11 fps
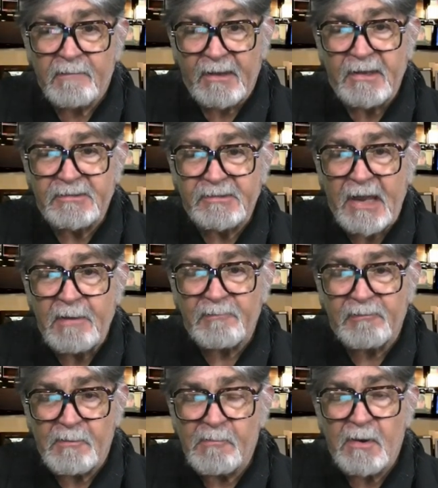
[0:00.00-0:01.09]
They escaped
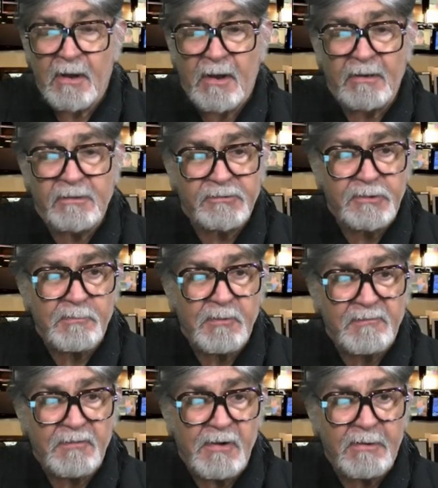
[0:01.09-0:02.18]
from a
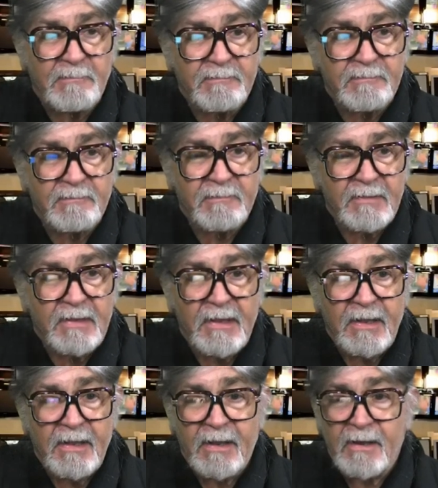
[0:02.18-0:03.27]
super farm
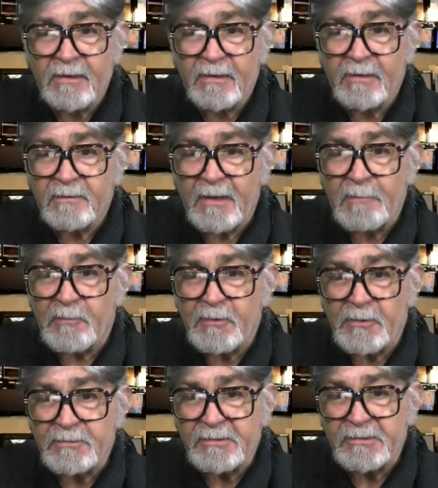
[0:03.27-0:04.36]
that
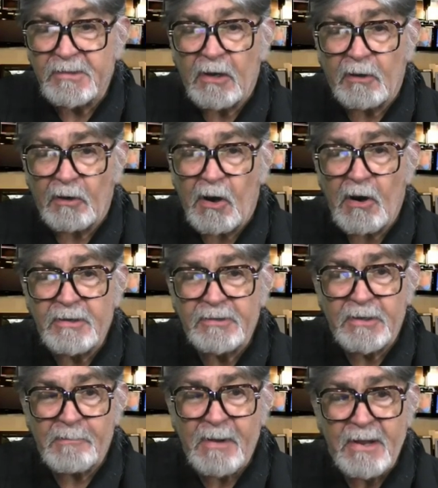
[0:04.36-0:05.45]
produces
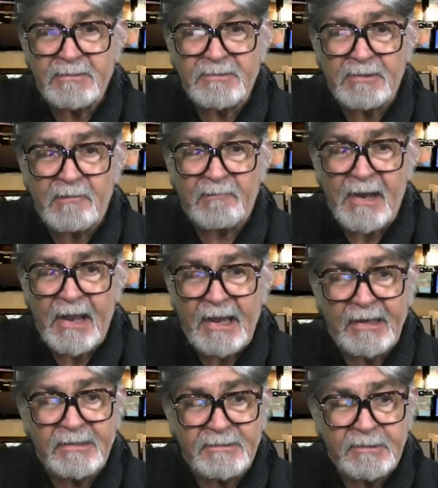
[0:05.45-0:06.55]
large amounts of
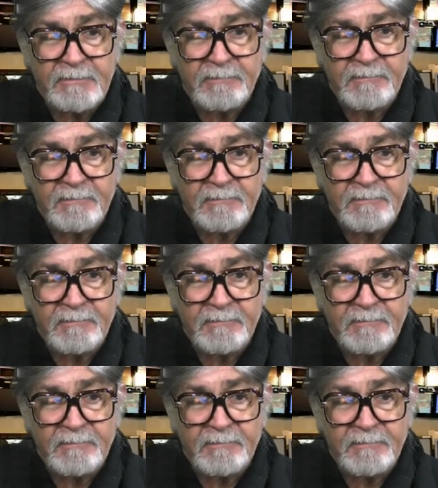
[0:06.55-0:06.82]
eggs.